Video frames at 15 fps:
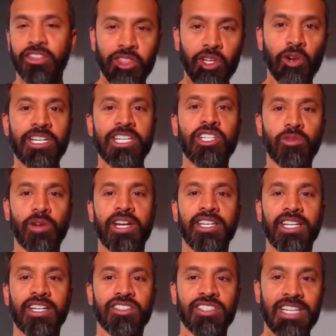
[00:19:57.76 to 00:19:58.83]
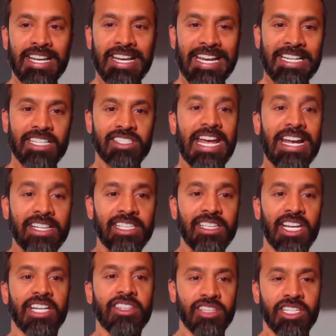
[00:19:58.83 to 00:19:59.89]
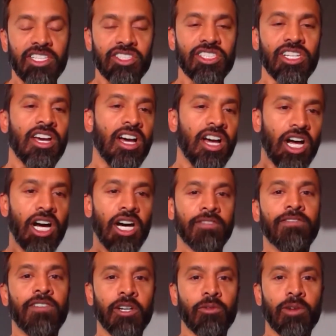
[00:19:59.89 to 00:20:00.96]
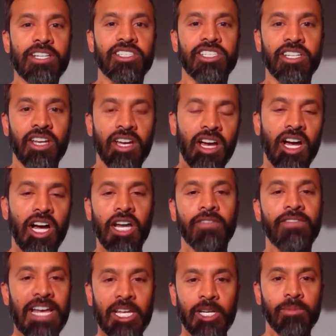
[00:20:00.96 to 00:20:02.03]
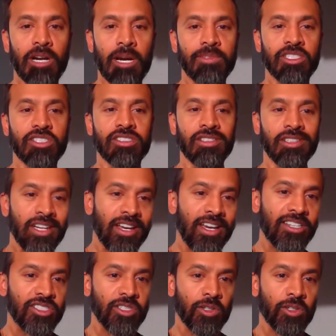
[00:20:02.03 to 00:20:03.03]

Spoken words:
30 trainings exactly like this on fundraising, on value proposition. So